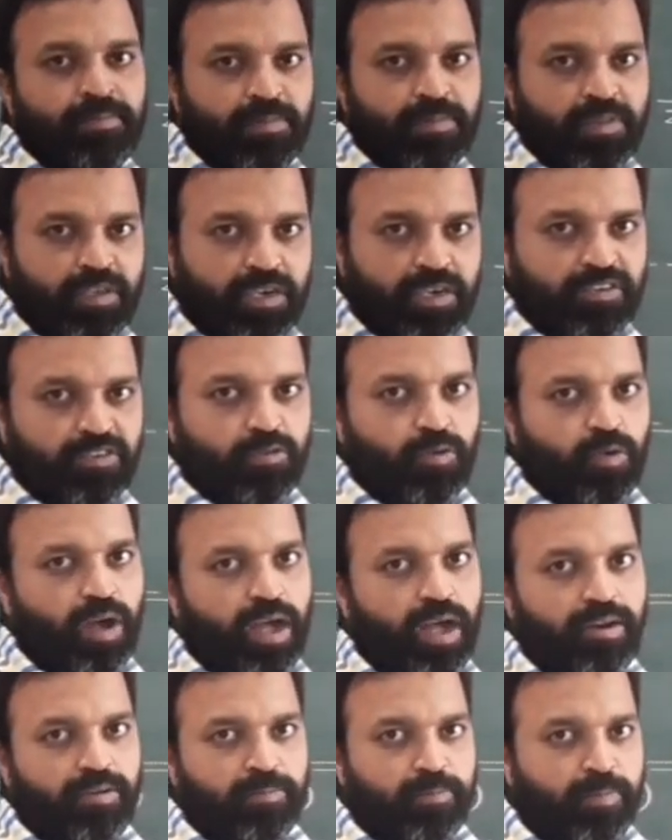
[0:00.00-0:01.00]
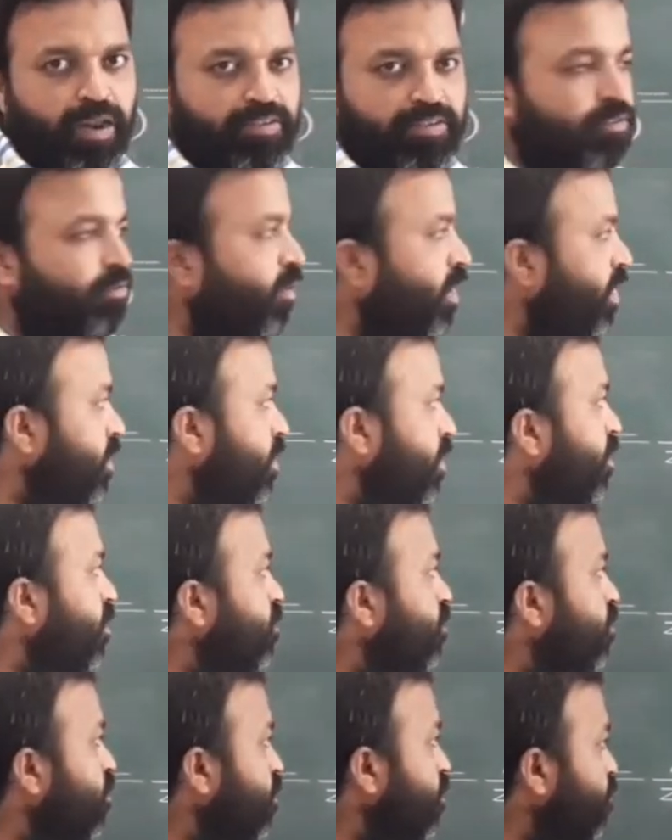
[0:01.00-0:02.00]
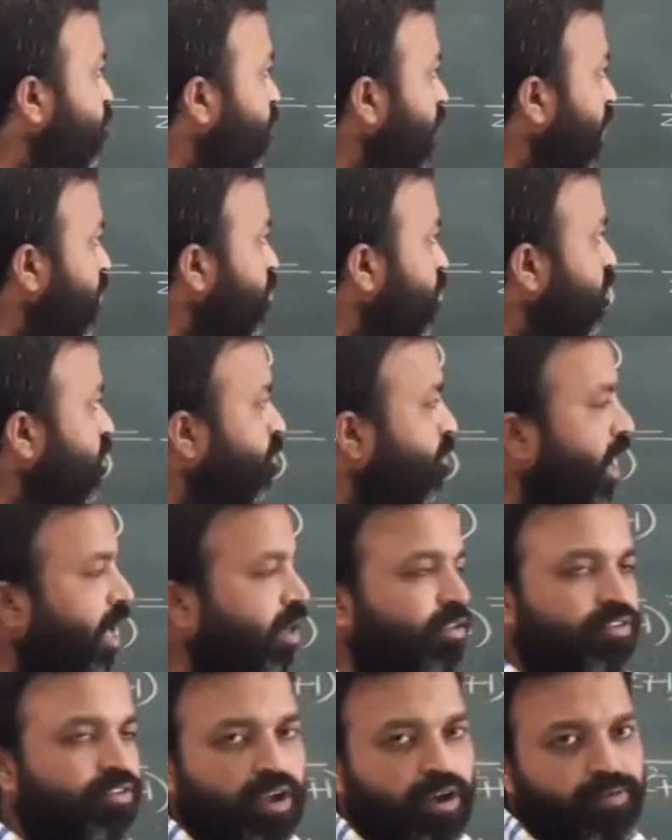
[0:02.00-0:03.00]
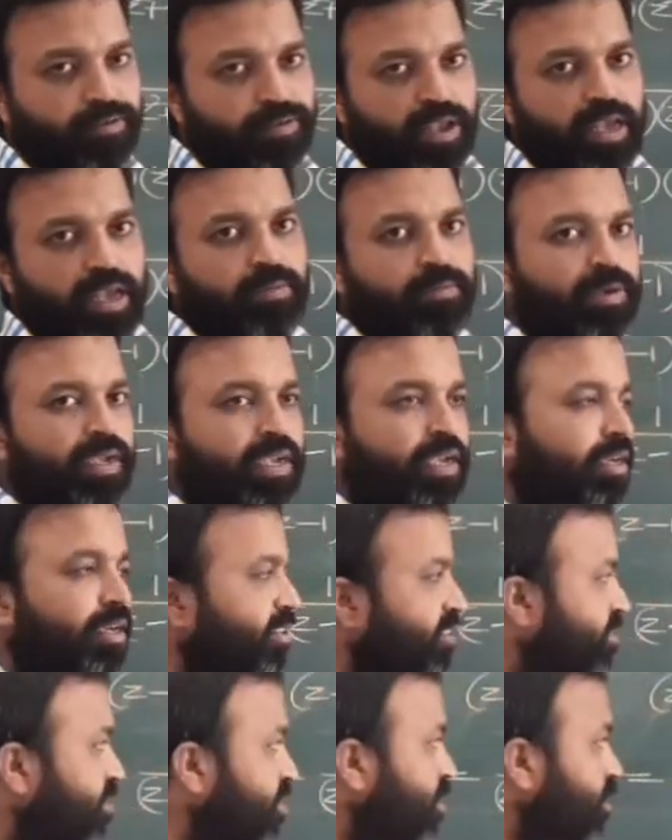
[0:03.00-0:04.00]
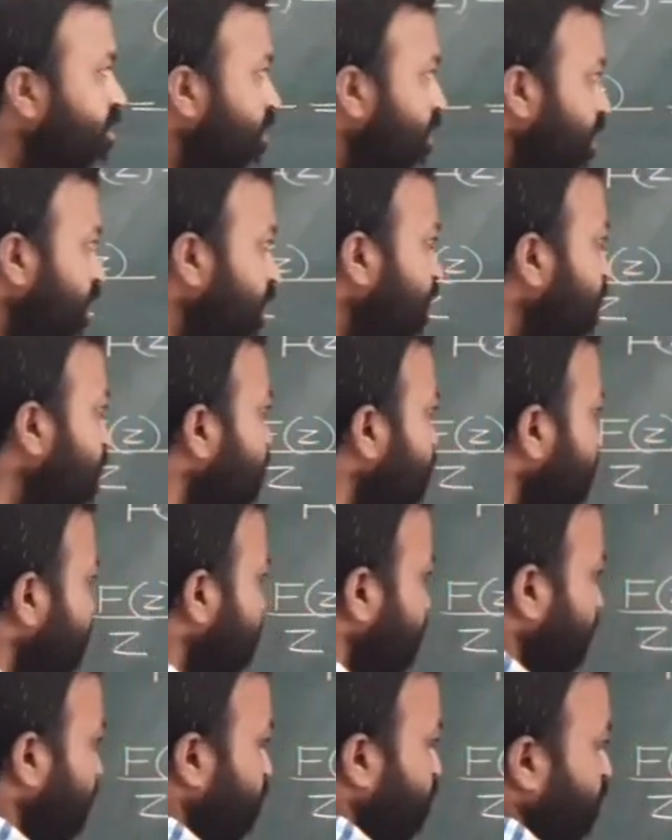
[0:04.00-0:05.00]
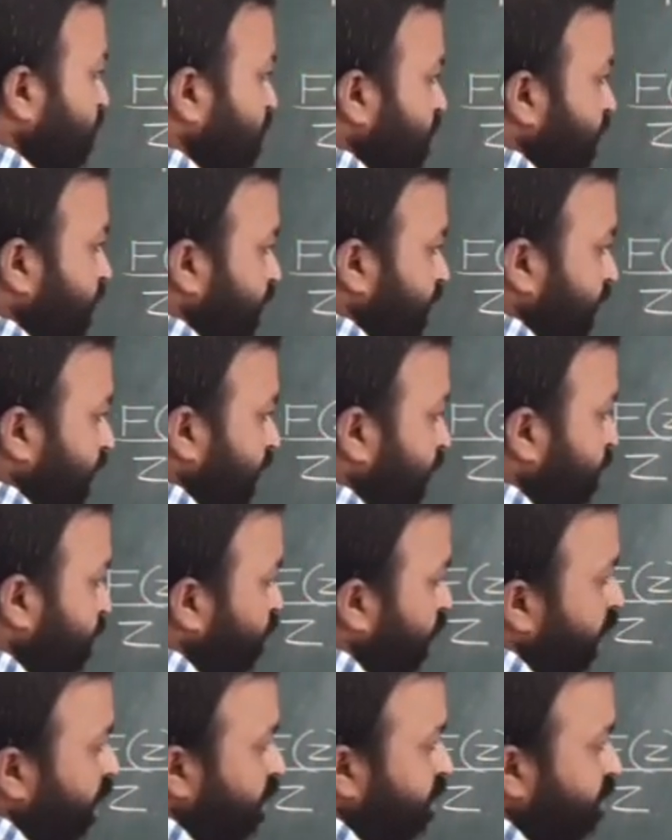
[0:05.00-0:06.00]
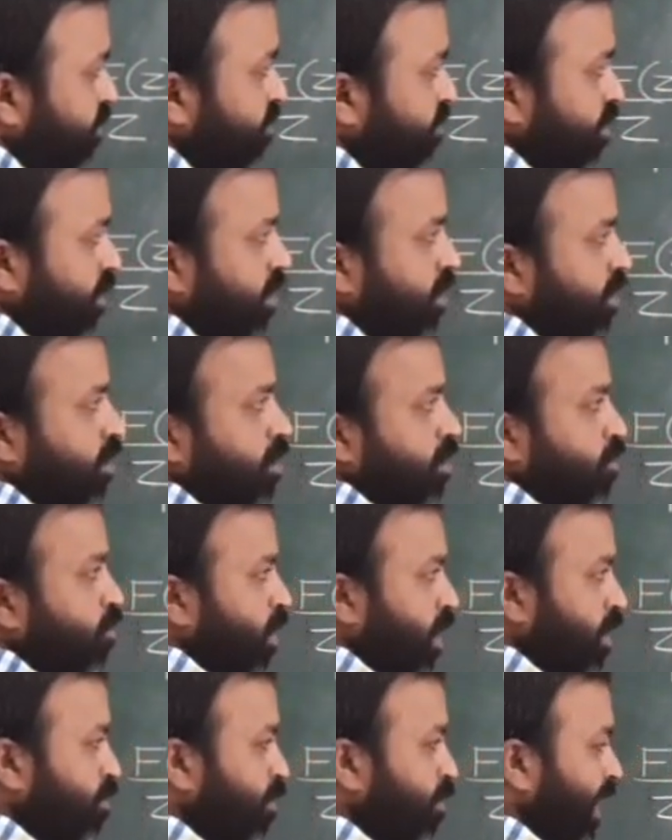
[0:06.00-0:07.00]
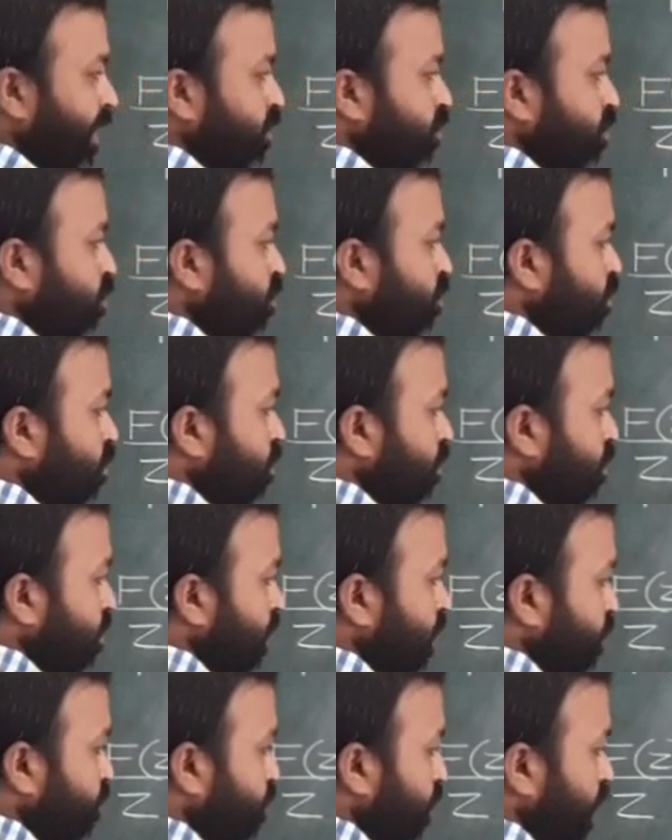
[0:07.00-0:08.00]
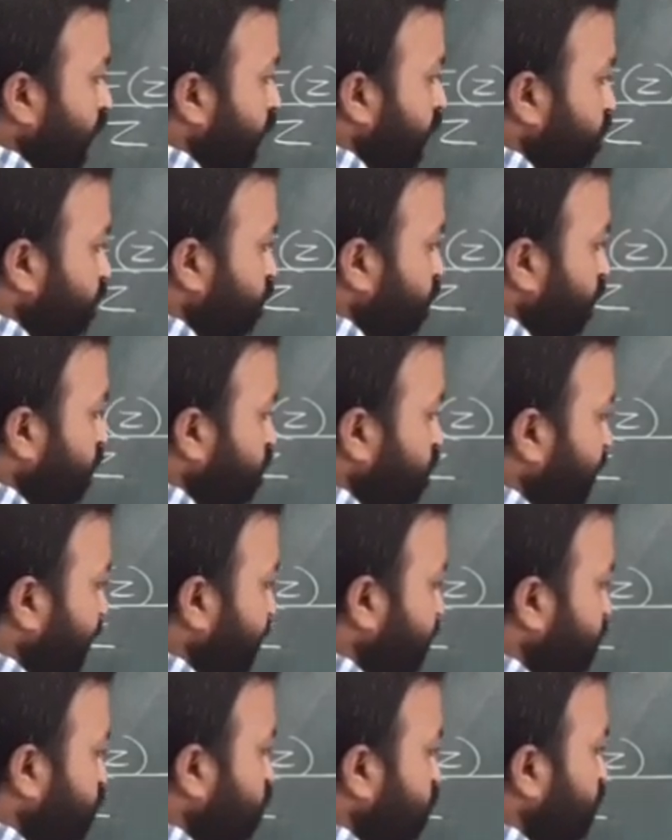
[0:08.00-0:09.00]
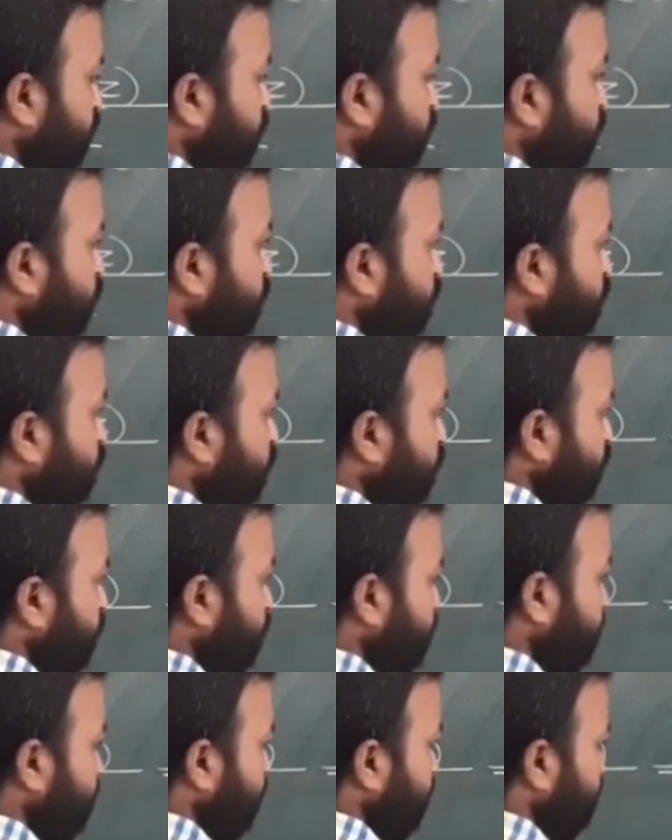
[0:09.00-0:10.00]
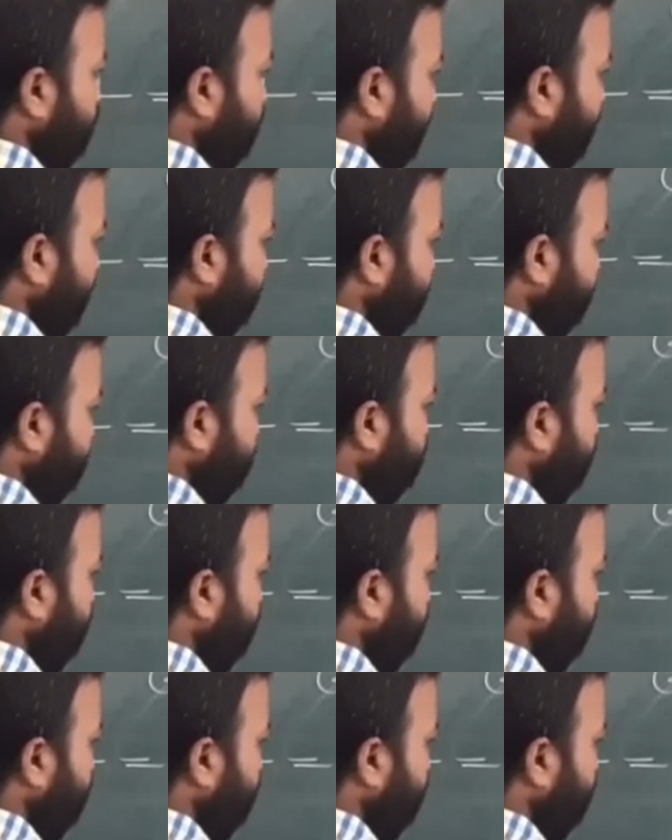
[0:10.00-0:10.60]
z square plus 1. So we find out the values of a, b and c here. Then we will get a value is 1 by 2. Then we have 1 by 2 into z minus